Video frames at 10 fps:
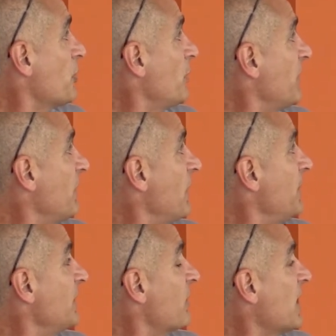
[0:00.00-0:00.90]
through a
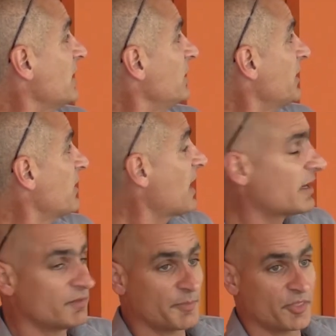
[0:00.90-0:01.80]
developmental cycle
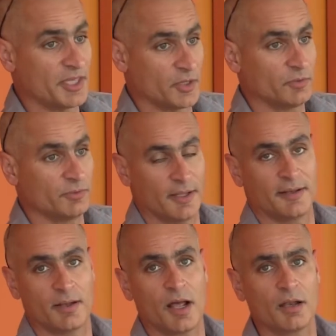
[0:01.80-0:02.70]
inside of the mosquito,
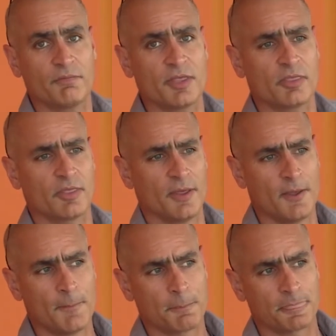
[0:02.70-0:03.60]
and all of these,
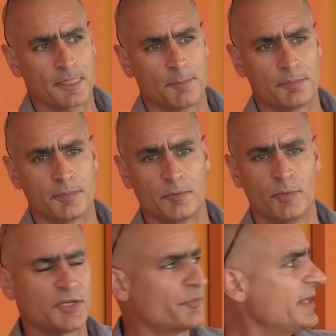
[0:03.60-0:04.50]

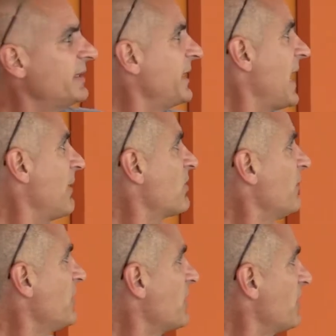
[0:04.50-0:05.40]
when you read the names
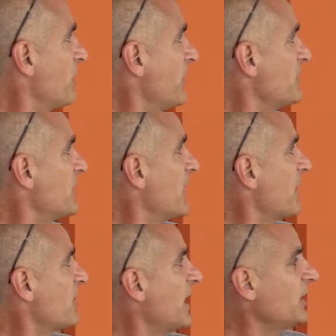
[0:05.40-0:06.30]
of these different
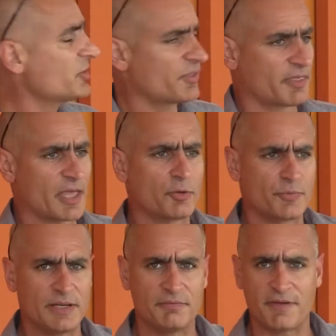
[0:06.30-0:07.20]
stages, they sound
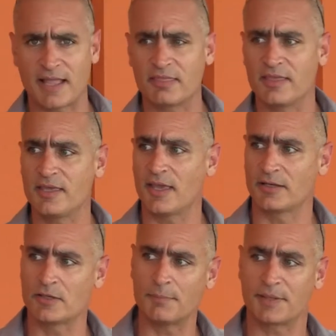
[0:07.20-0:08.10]
really fancy
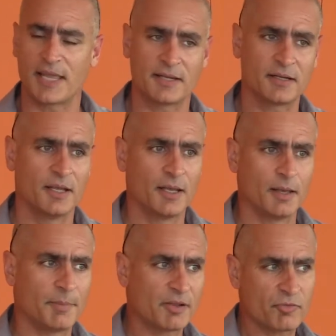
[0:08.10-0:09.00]
and complicated,
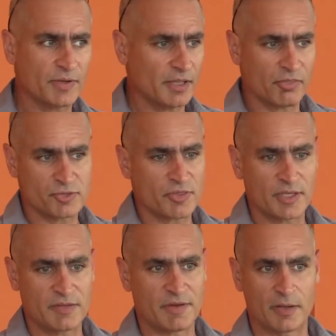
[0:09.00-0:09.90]
but it's just
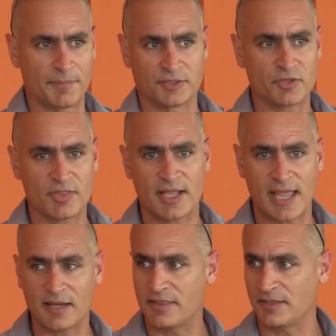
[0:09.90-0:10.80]
a development. Just like
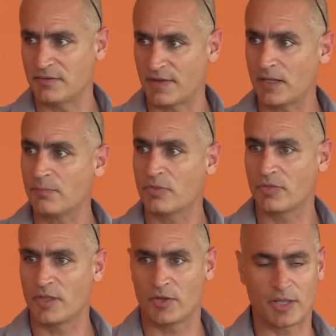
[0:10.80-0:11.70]
anything
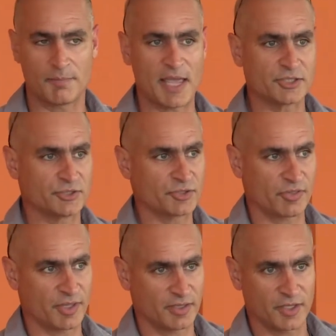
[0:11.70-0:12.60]
develops, you can imagine
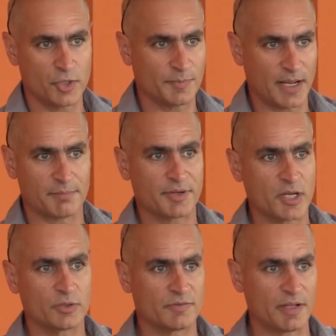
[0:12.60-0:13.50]
just the human
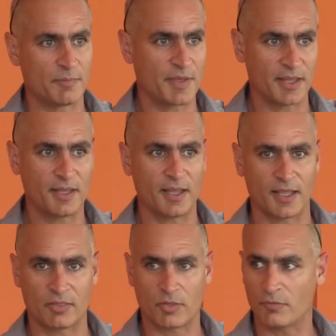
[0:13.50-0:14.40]
embryo developing
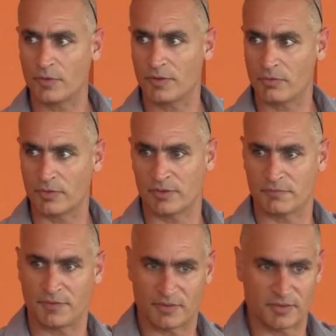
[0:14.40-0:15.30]
and so forth. There are
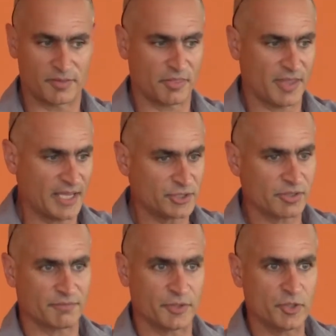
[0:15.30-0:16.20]
different
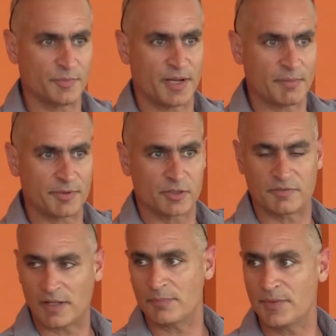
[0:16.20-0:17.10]
stages of the human embryo
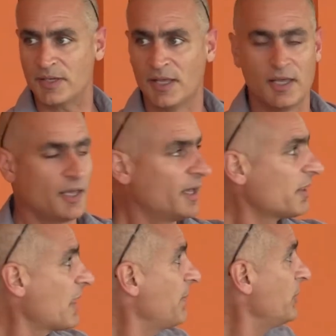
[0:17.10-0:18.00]
development. And
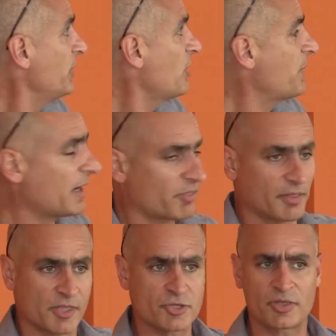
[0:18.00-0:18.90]
the same thing with these
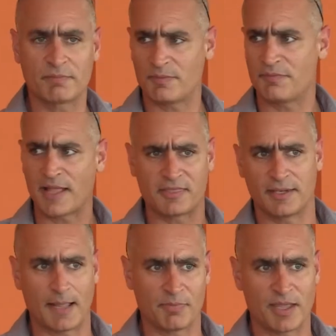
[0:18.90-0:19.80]
parasites, they just give them fancy
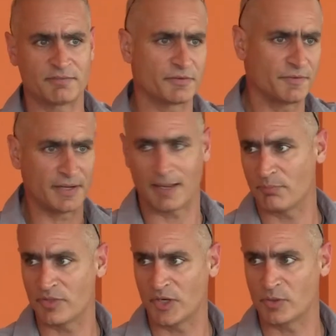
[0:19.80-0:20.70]
names. They have different
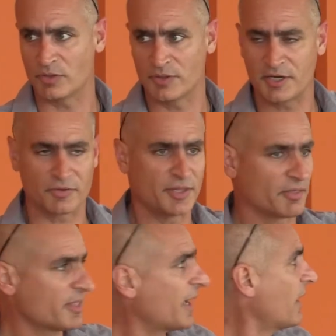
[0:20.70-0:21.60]
names. You know, you'll hear
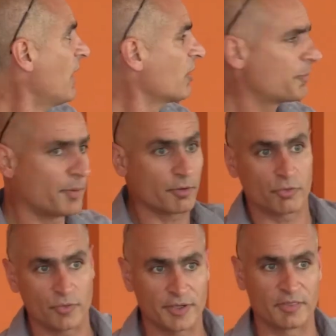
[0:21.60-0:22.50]
things like
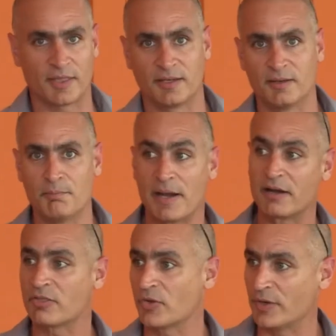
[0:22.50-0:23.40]
sporozoids and
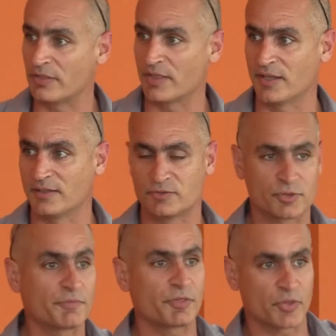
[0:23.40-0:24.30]
merizoids and
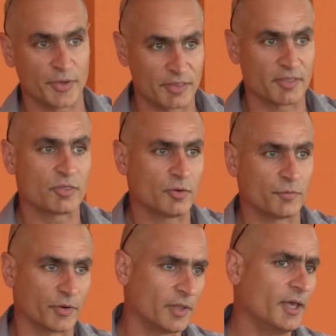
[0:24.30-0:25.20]
trophozoids and so
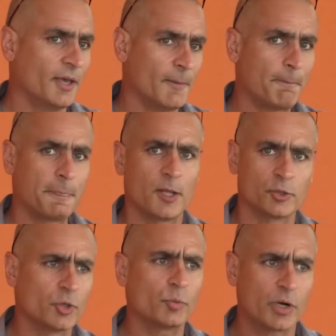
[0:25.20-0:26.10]
forth. You know,
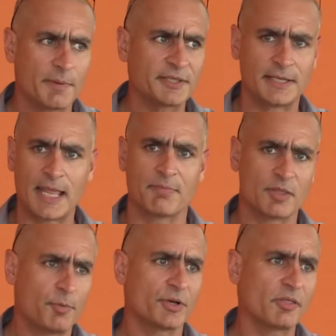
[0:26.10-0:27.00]
don't worry about the names.
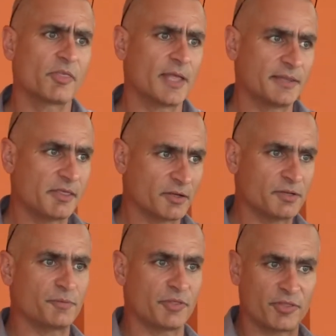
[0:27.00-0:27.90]
The point is that these are
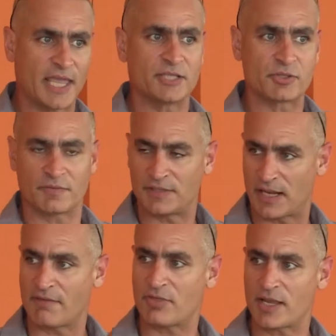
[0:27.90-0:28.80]
different stages of the
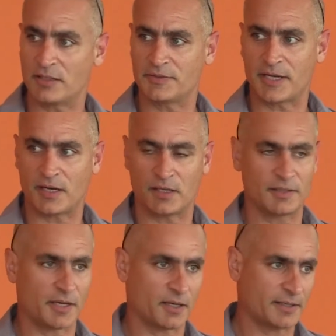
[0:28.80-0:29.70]
life cycle that
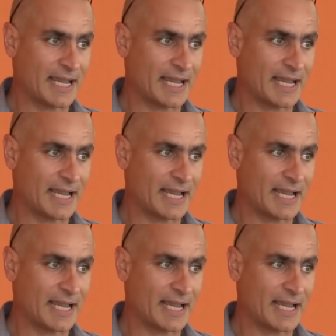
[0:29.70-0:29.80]
are